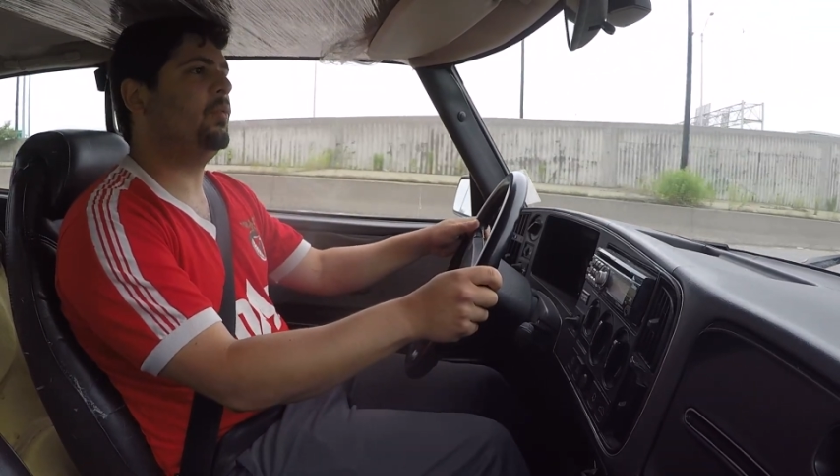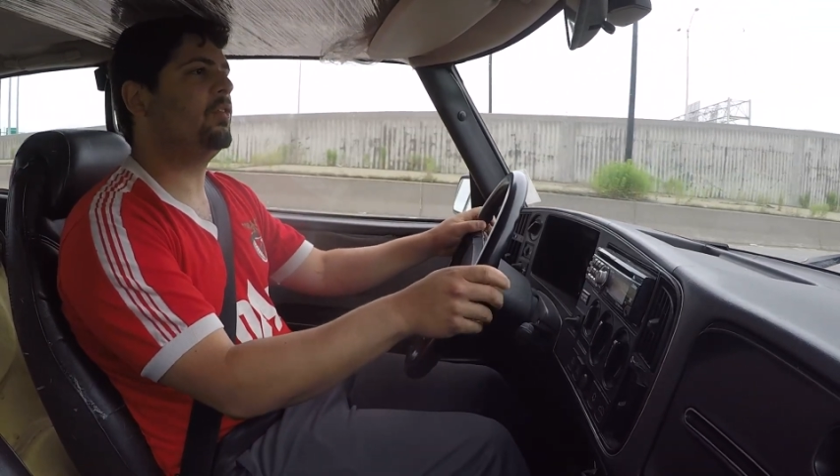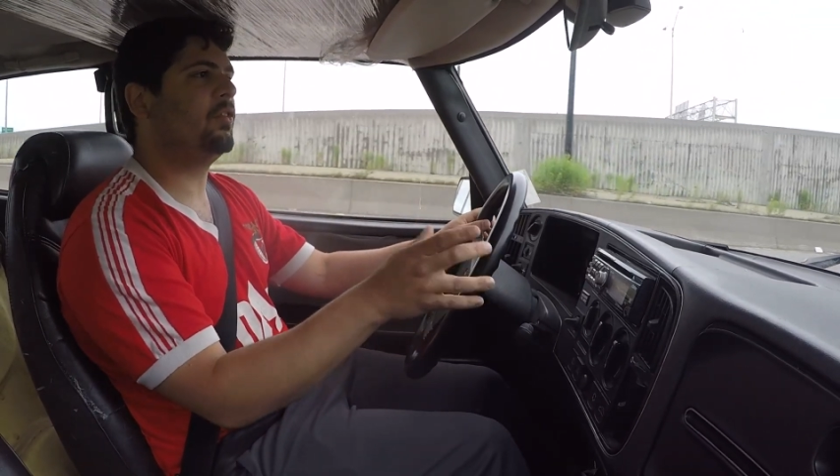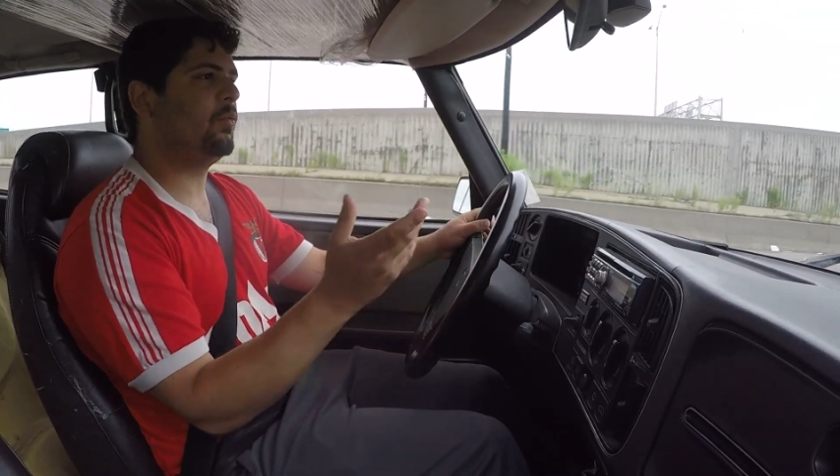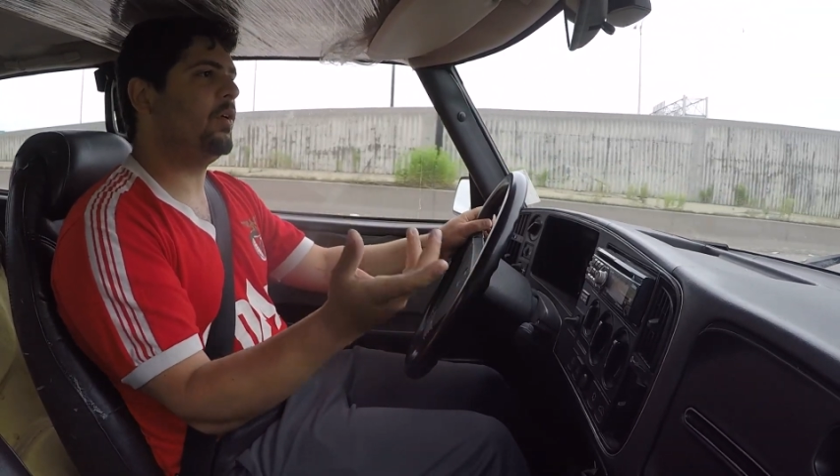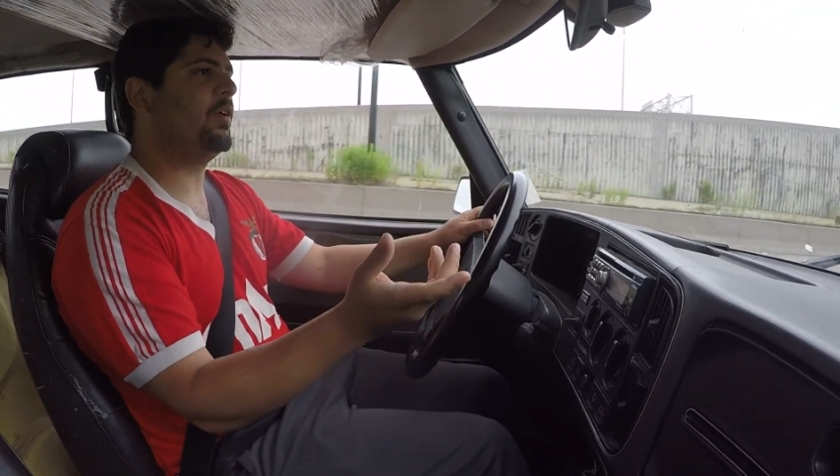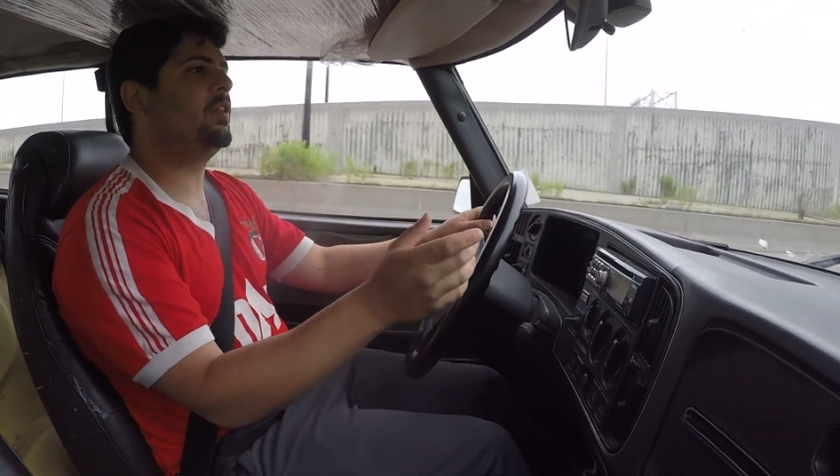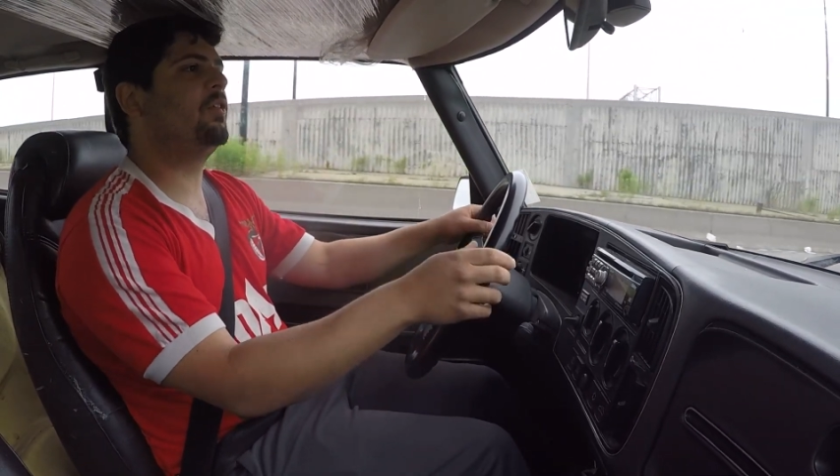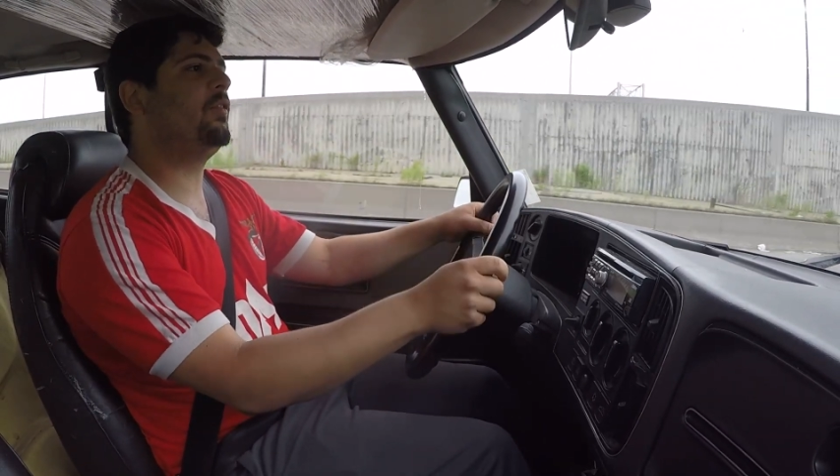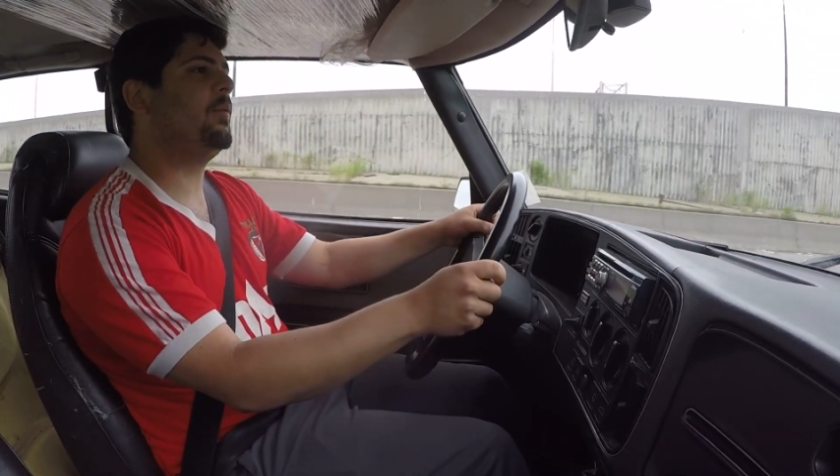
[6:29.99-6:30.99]
which is where you get
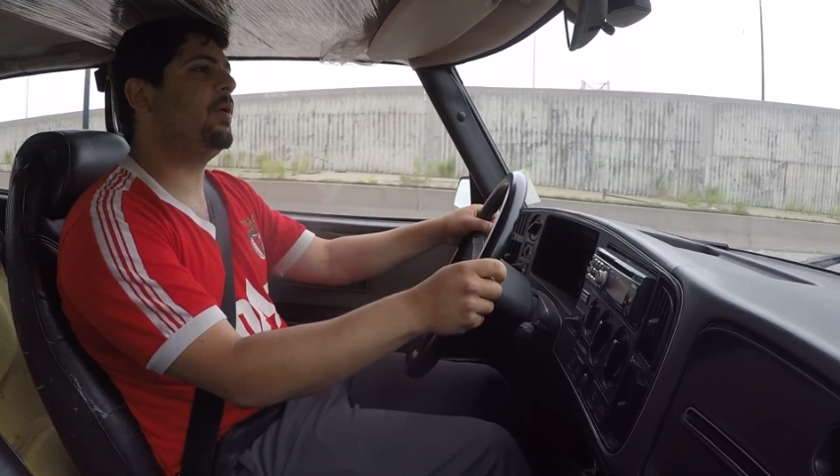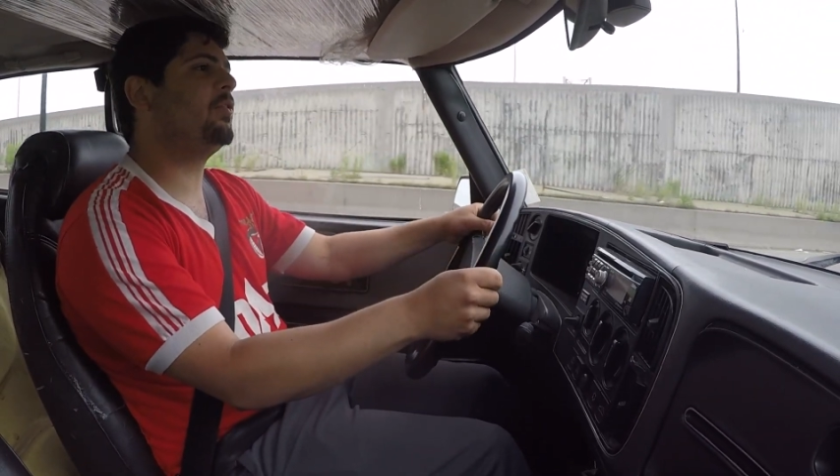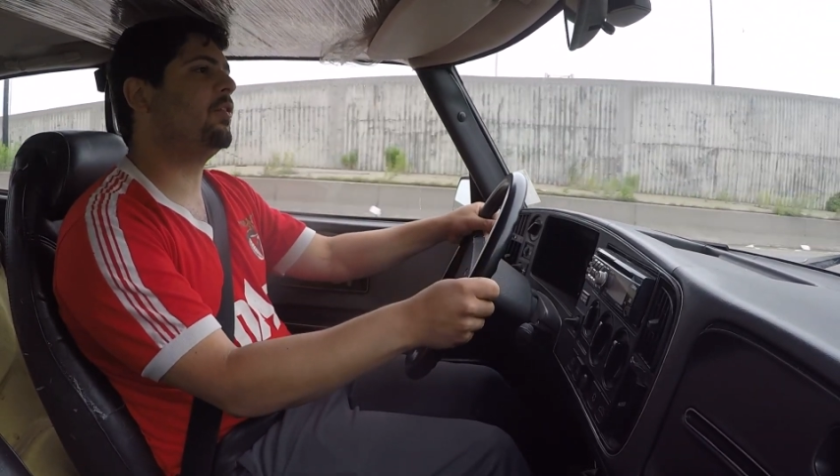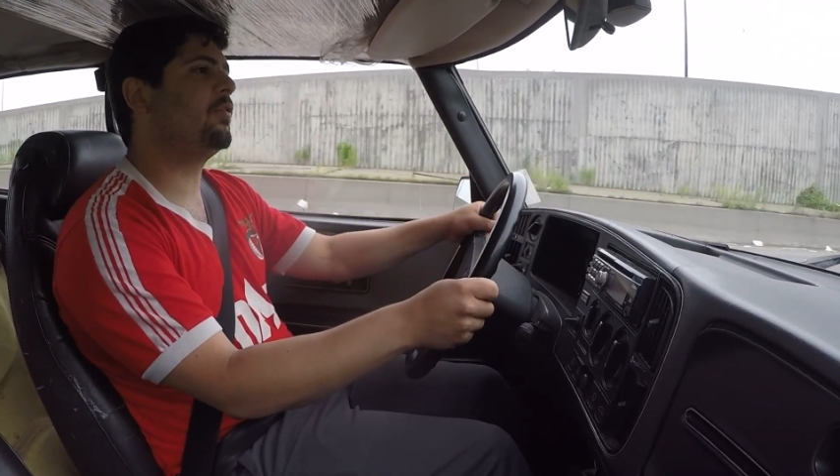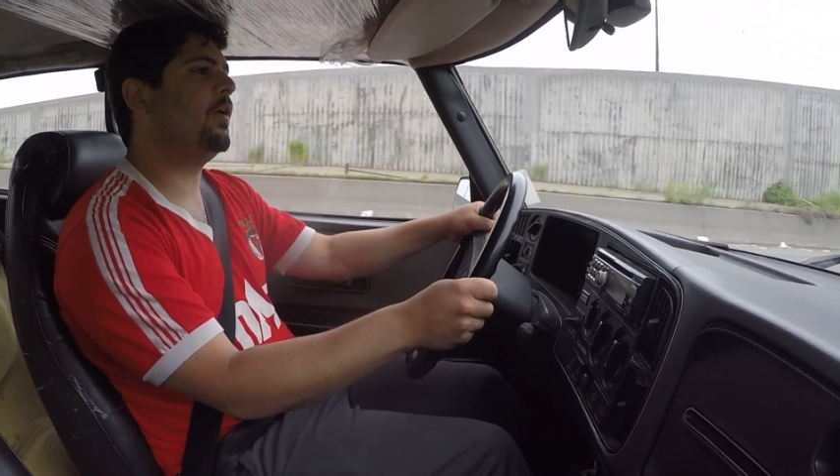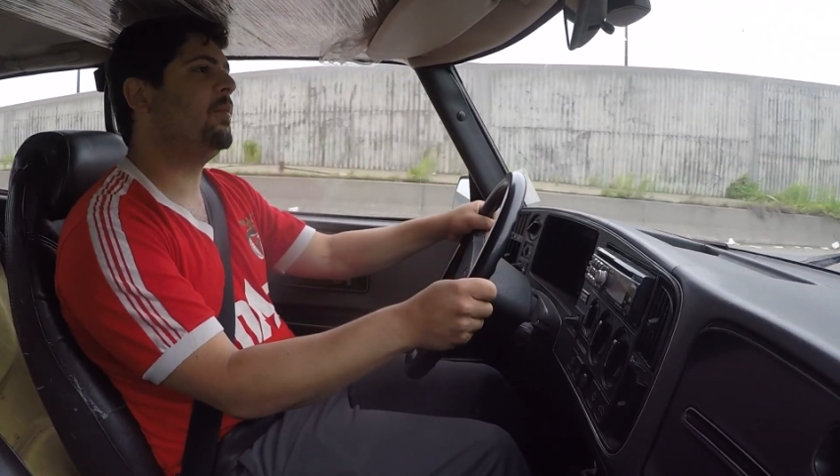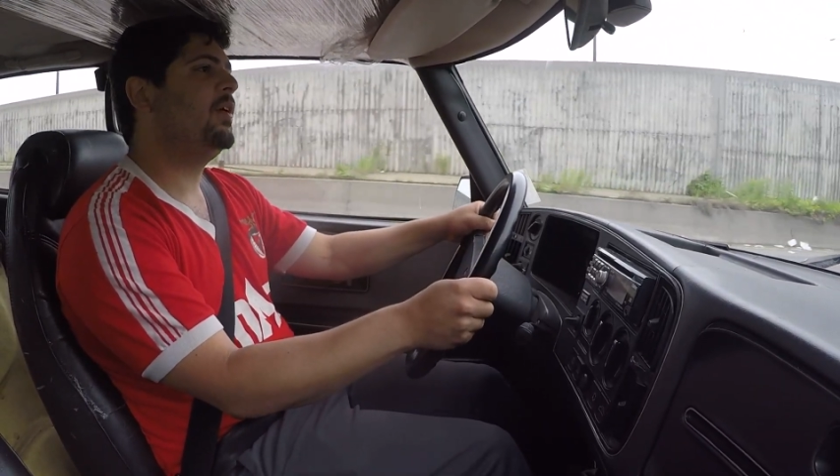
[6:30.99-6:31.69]
your vibrations from.